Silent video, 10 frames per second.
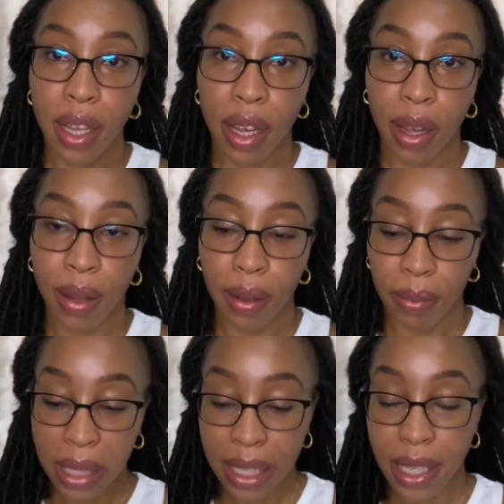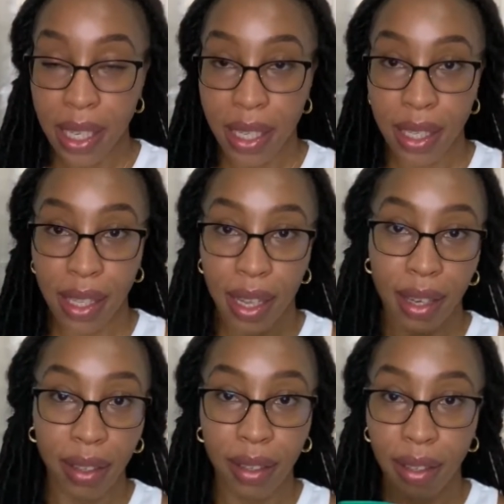um, seats
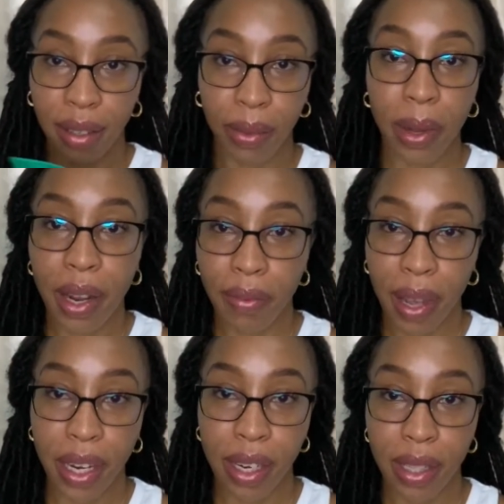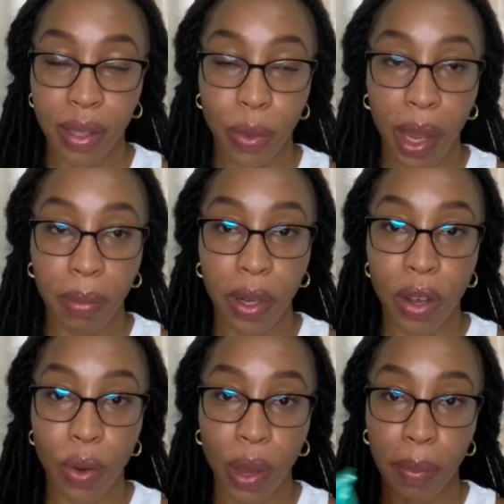and whatever I needed to wipe
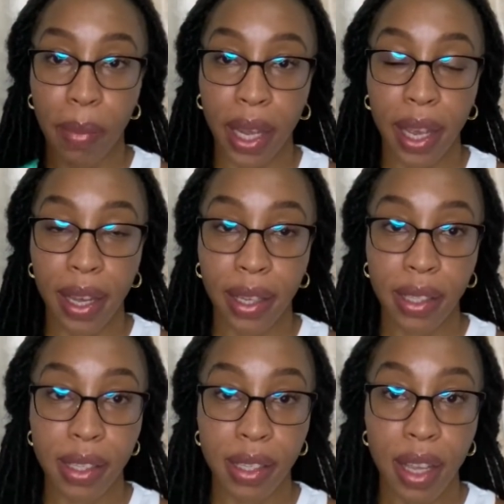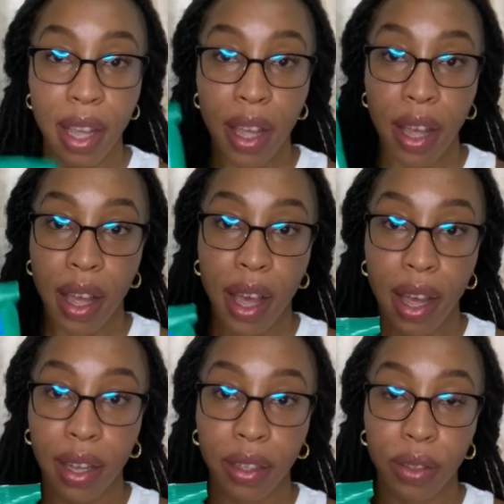down wipe my hands
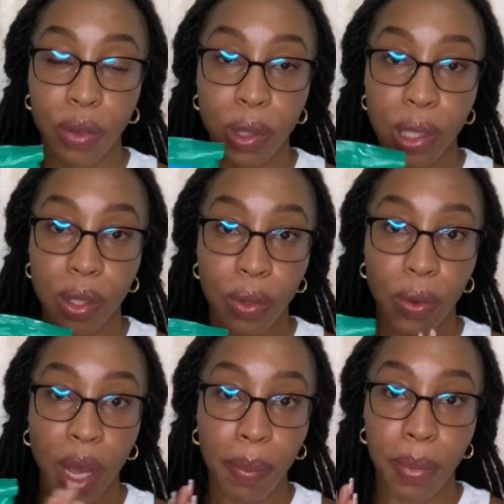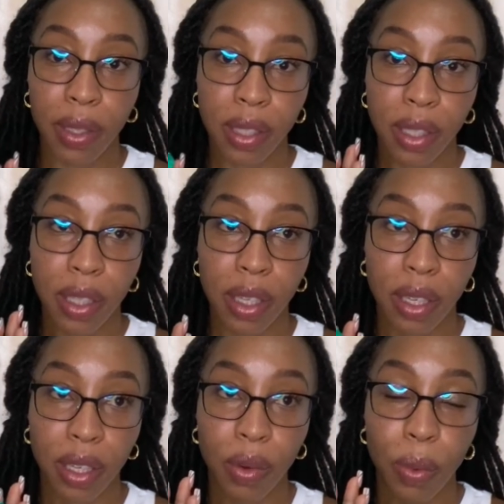and also I put
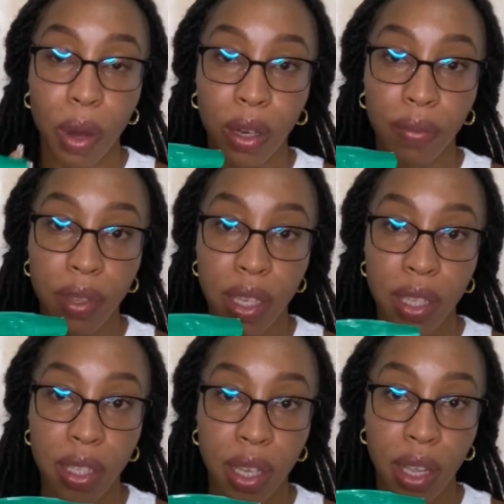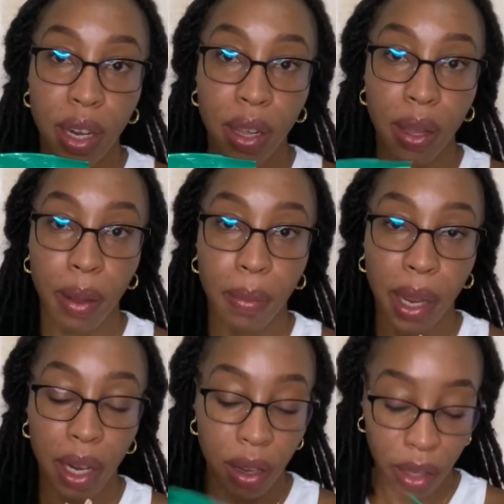one of these in my
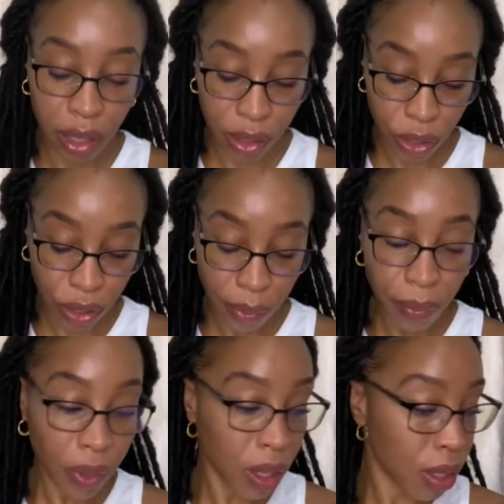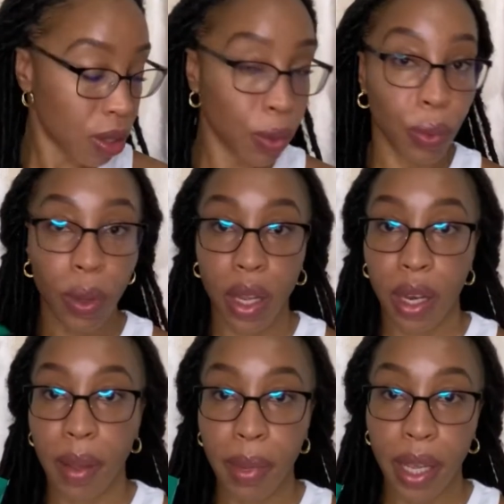luggage so
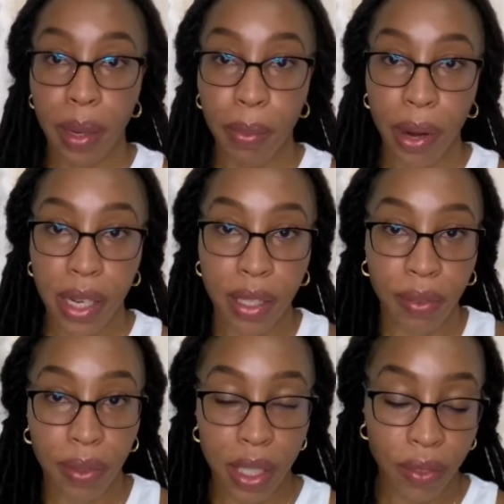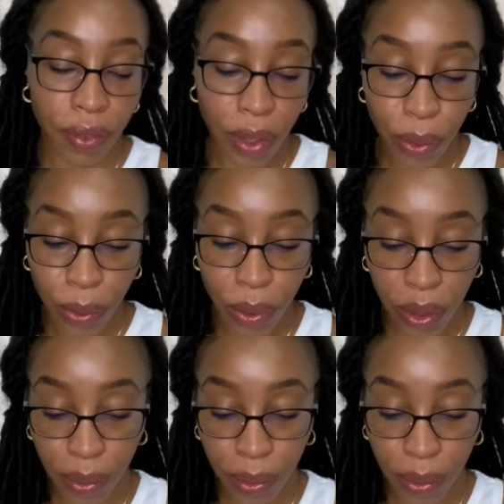let me get the price of this for you